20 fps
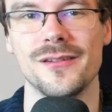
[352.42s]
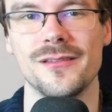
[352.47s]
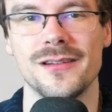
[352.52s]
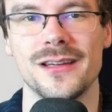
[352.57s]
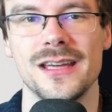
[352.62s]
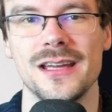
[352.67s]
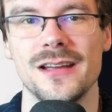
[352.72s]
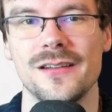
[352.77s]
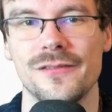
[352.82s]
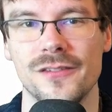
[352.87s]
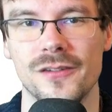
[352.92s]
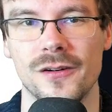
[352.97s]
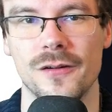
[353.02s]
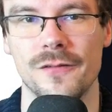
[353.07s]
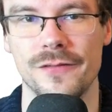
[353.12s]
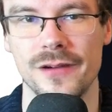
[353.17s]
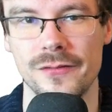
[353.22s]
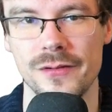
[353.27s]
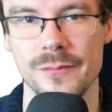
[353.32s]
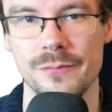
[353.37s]
looking
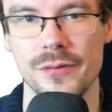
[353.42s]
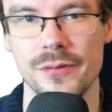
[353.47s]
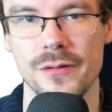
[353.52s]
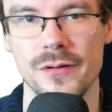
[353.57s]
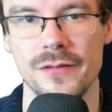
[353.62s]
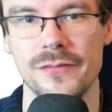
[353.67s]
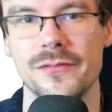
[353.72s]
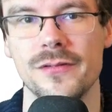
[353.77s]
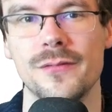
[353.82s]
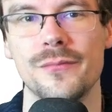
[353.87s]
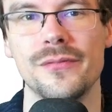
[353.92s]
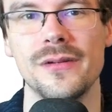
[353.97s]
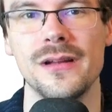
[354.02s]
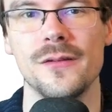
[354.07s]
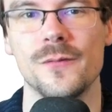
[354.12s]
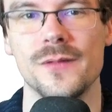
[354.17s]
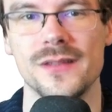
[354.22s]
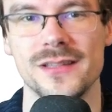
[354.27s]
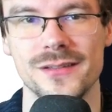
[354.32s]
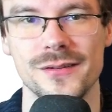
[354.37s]
for a very powerful
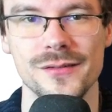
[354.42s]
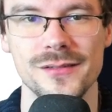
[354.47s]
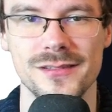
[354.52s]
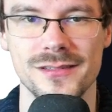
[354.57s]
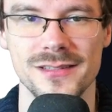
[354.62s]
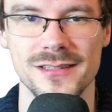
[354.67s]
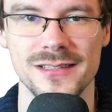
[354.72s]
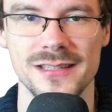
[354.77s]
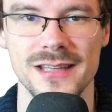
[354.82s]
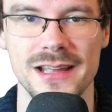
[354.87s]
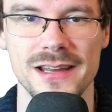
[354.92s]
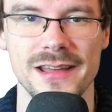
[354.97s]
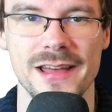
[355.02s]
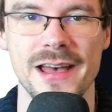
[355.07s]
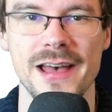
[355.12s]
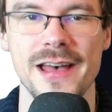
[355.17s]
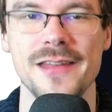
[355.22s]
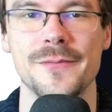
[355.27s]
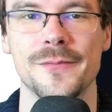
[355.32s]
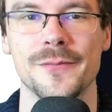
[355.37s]
build with good sustain
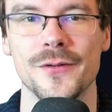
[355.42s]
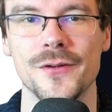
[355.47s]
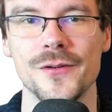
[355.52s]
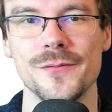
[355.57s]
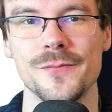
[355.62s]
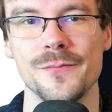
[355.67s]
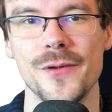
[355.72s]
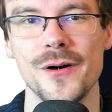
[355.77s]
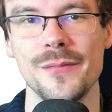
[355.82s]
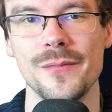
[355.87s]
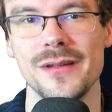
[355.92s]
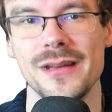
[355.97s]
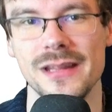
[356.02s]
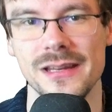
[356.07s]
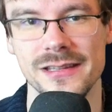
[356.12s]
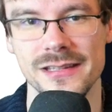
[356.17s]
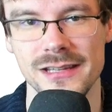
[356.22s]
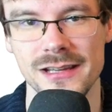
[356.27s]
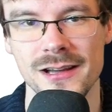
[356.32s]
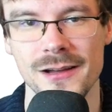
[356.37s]
and good
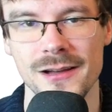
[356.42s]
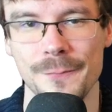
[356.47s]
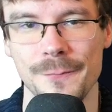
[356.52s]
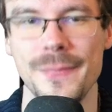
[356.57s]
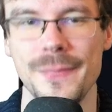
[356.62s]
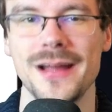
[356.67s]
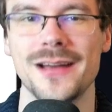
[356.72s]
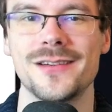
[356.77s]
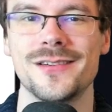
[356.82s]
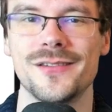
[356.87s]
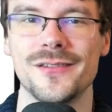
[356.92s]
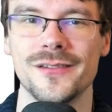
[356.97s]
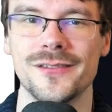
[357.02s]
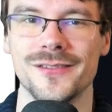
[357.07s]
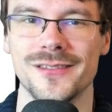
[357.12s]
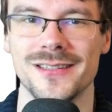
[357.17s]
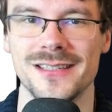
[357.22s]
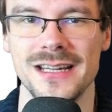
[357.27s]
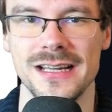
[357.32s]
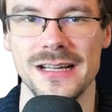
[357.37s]
mobility, make sure
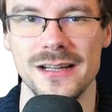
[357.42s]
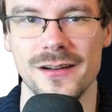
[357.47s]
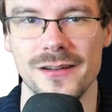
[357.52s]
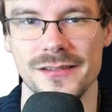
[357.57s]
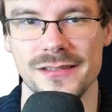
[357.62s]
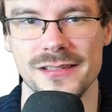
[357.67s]
to check out